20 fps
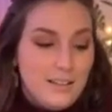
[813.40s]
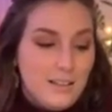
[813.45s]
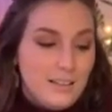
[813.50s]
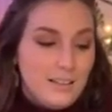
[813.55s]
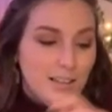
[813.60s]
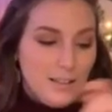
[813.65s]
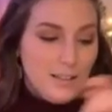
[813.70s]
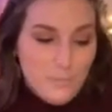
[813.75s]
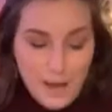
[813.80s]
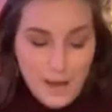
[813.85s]

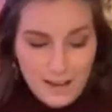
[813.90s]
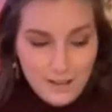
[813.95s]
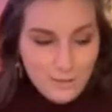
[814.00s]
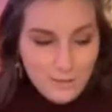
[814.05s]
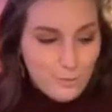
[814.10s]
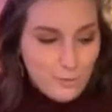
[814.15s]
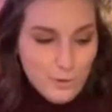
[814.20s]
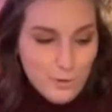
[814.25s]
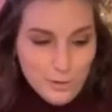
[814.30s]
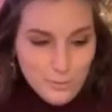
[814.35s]
the
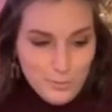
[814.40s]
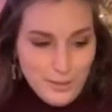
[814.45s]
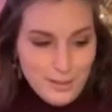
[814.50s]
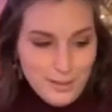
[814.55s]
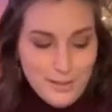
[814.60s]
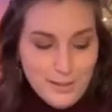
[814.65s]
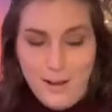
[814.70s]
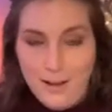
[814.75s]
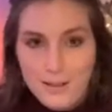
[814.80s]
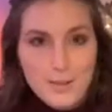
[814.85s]
bathroom in
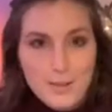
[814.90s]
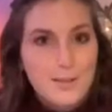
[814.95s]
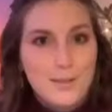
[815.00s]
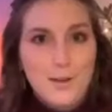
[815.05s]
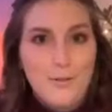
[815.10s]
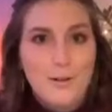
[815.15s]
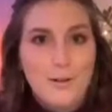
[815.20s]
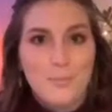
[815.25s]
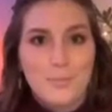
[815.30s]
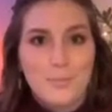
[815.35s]
Hunt
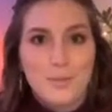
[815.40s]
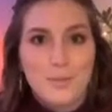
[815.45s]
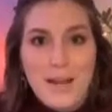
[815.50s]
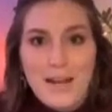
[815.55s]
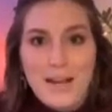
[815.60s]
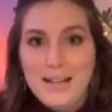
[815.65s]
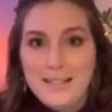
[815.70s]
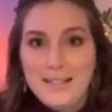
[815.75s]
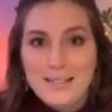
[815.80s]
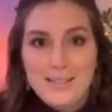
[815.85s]
Slonim's
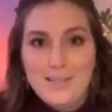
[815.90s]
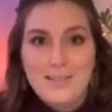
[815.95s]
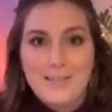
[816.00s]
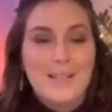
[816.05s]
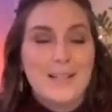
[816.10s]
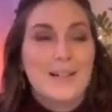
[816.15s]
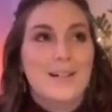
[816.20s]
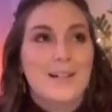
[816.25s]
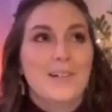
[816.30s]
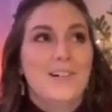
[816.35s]
paint
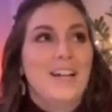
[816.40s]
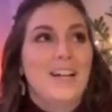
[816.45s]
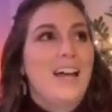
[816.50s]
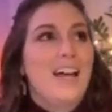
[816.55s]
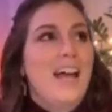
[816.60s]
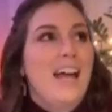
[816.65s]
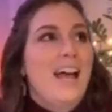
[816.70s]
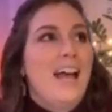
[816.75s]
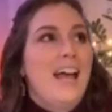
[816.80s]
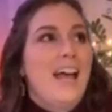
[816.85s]
studio
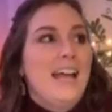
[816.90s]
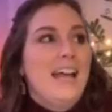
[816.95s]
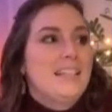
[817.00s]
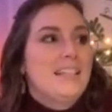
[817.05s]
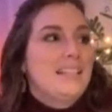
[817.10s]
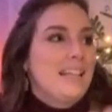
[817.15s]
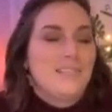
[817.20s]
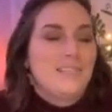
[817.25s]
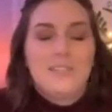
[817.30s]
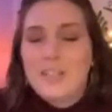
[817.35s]
is
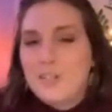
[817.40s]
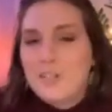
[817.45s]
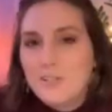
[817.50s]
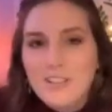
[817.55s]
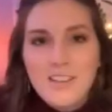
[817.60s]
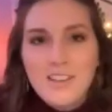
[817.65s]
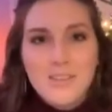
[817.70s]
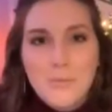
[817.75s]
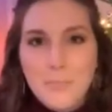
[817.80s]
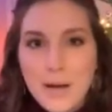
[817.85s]

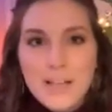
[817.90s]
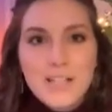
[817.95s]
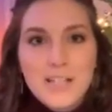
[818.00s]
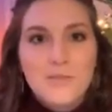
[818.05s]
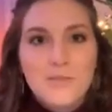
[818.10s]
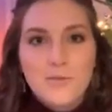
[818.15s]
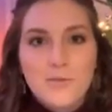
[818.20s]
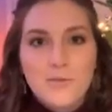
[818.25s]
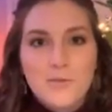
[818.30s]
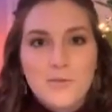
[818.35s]
literally the
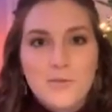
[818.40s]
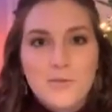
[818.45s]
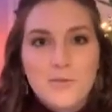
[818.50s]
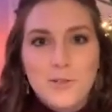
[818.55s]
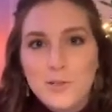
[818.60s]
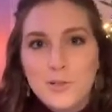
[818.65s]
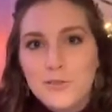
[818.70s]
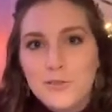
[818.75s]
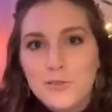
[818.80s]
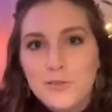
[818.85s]
best view of New
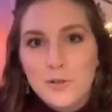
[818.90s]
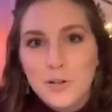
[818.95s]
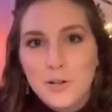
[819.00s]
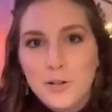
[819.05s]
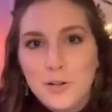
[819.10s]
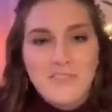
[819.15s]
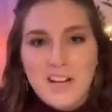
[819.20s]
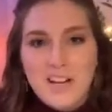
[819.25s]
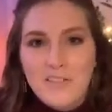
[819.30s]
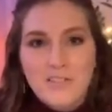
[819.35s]
York I've
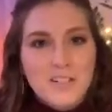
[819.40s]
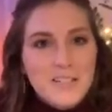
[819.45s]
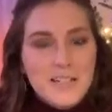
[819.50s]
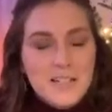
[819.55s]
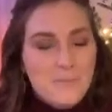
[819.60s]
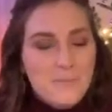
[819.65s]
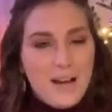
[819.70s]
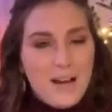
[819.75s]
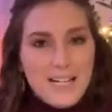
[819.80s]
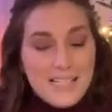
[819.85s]
ever seen in my
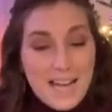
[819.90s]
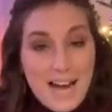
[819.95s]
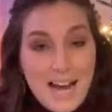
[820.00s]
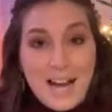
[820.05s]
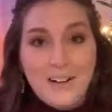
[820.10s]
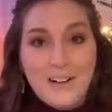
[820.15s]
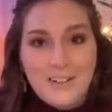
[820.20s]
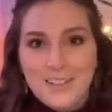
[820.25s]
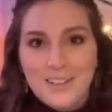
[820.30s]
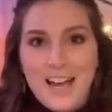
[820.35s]
entire
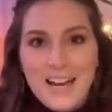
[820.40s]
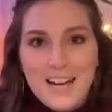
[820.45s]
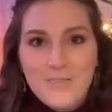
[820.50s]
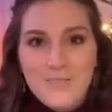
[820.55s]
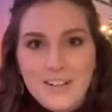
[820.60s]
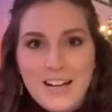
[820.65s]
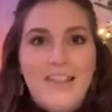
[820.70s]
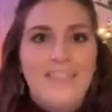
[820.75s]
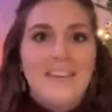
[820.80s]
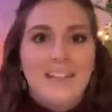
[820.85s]
life. And I